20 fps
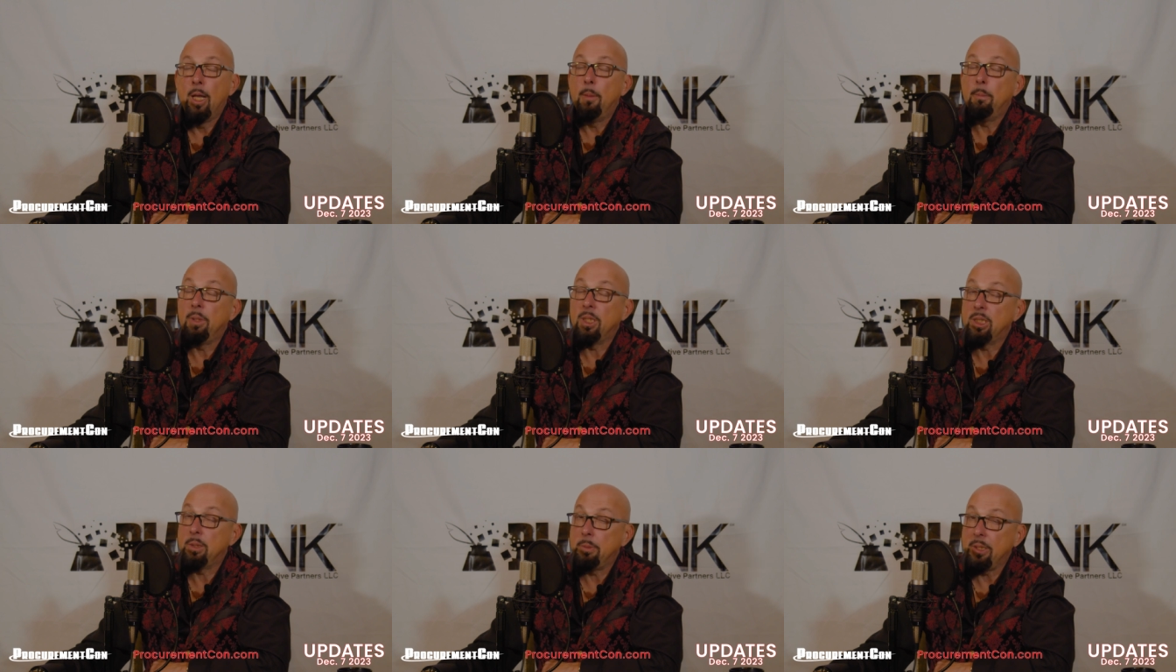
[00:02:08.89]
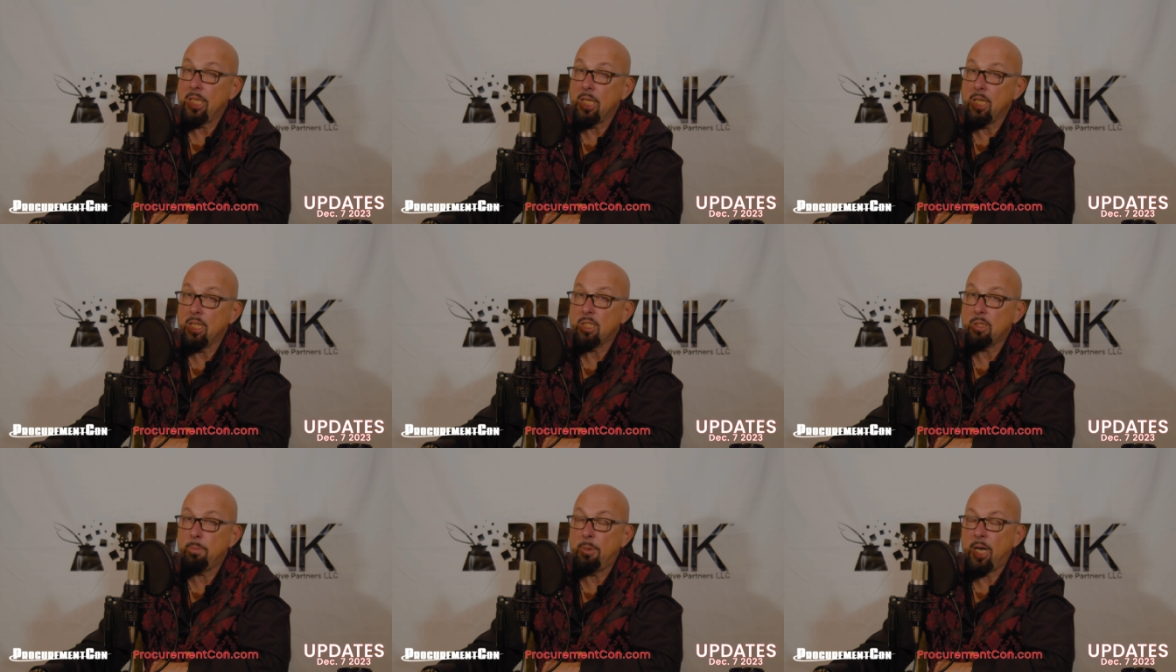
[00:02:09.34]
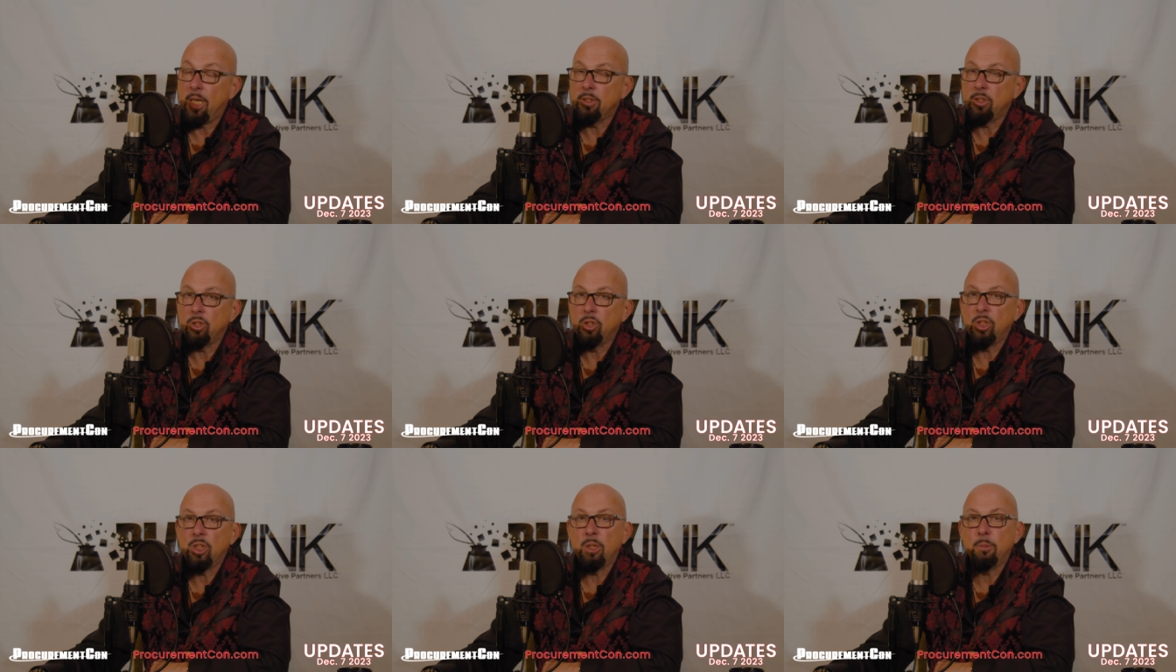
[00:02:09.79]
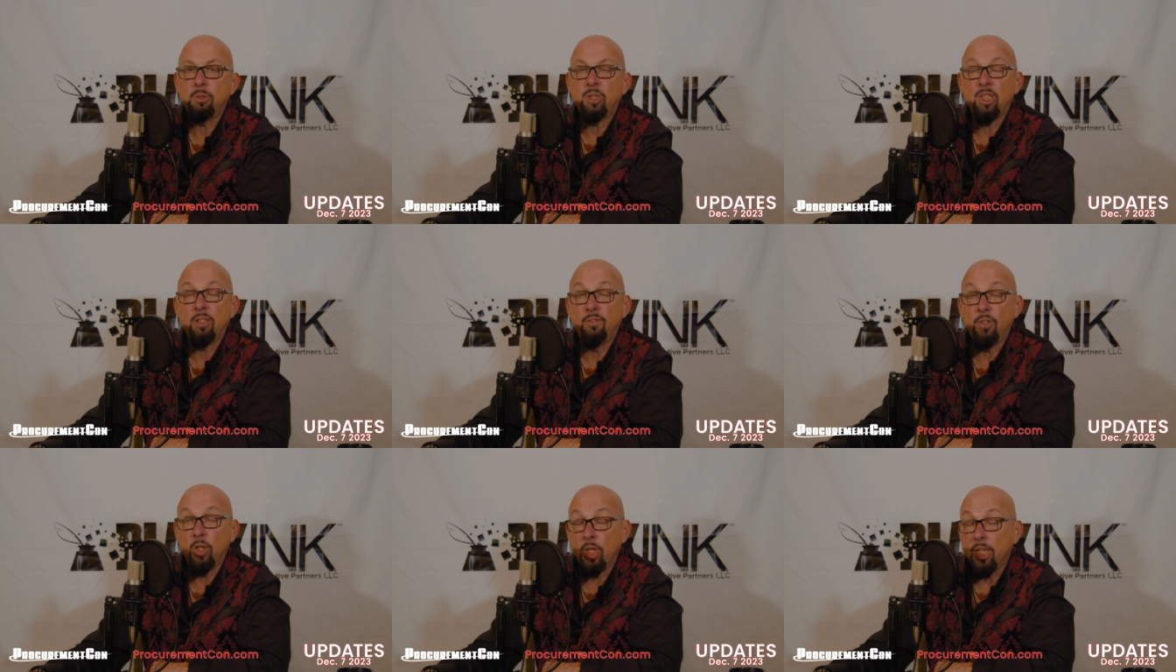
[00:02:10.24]
But speaking of
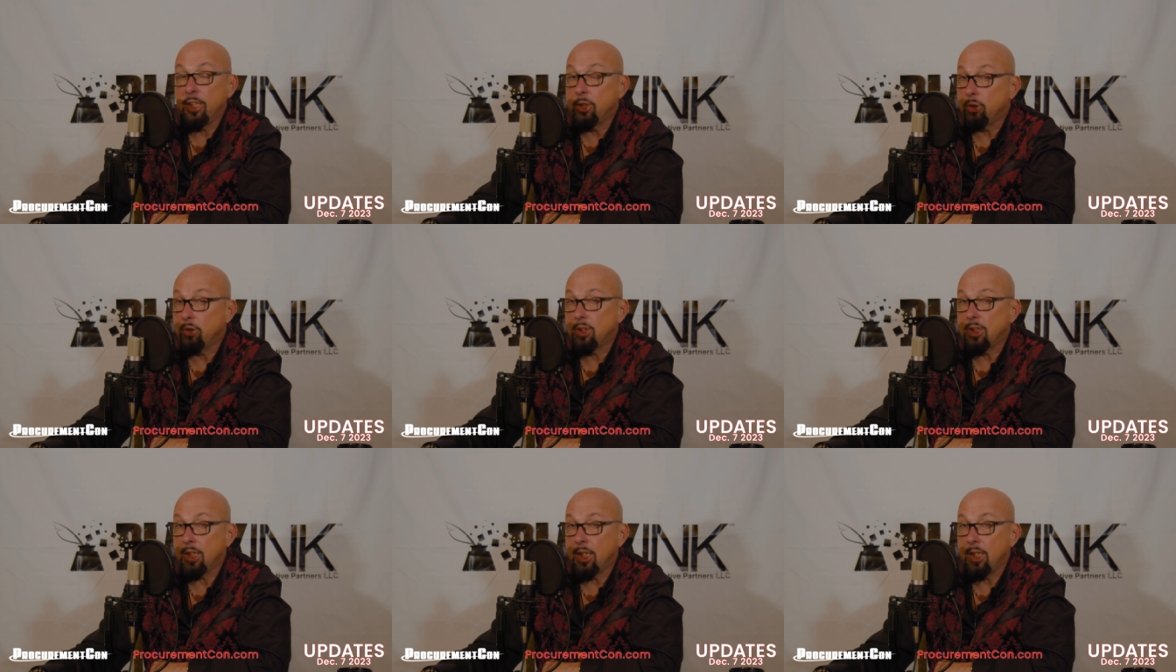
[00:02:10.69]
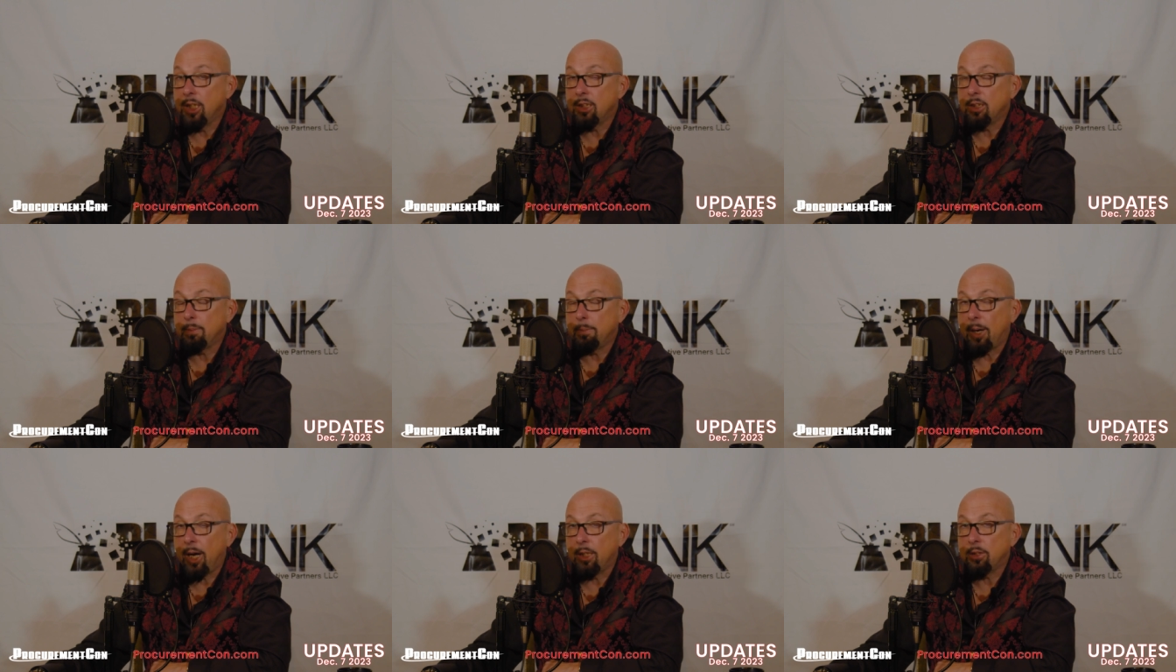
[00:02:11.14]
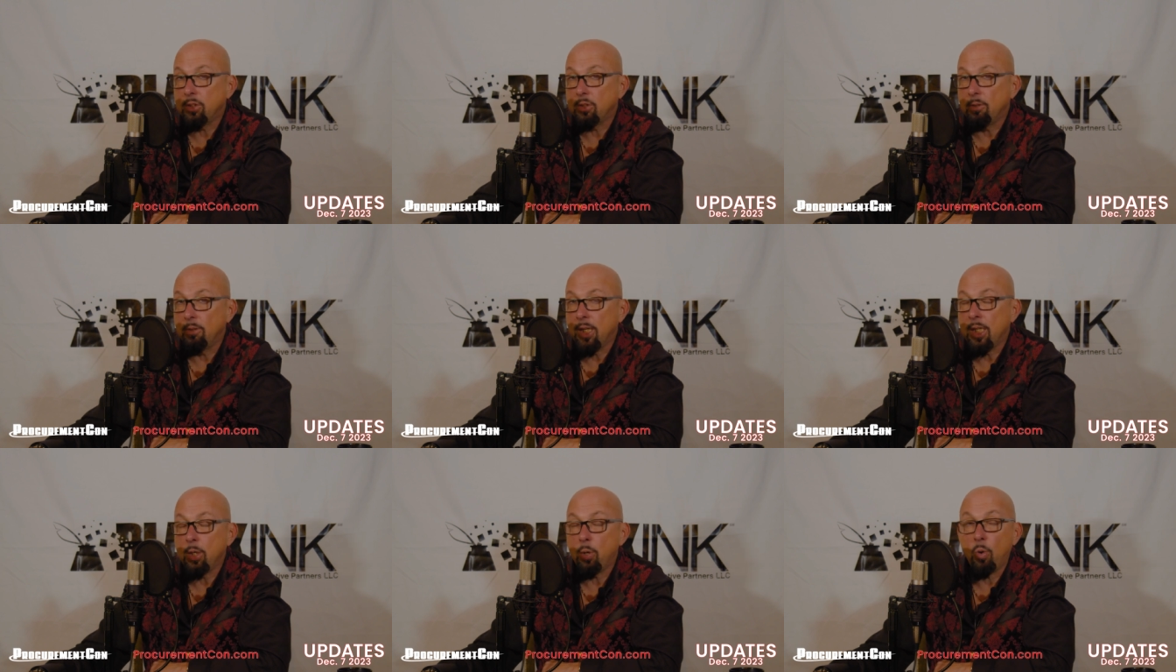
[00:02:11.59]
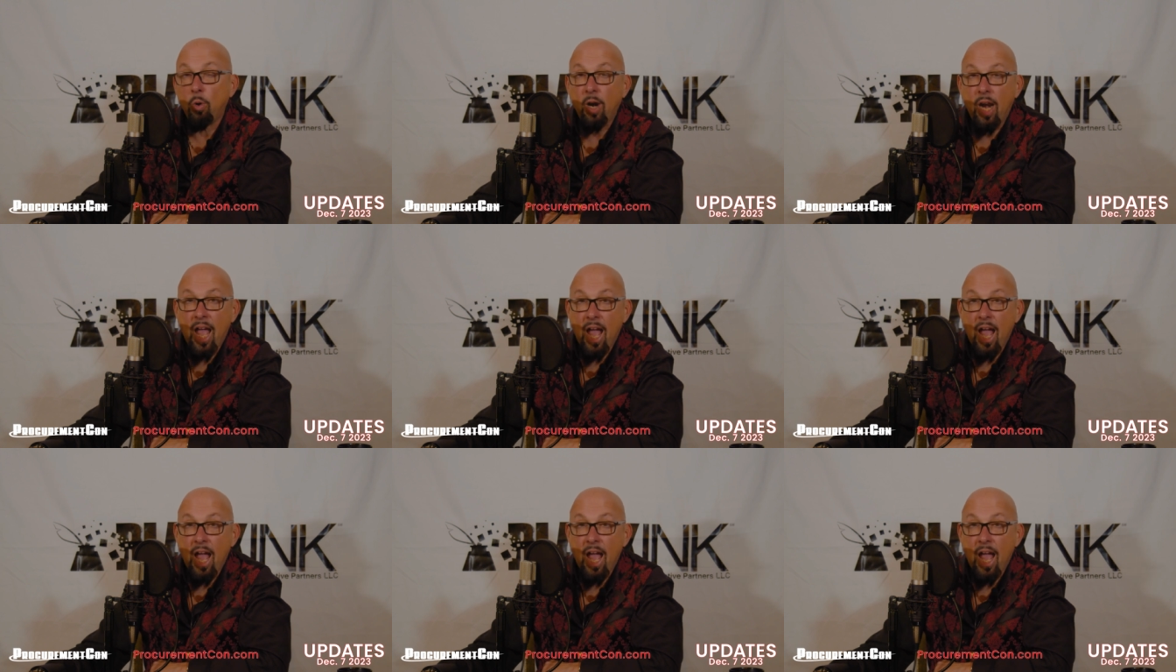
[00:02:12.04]
sponsorships, if you're interested in sponsoring or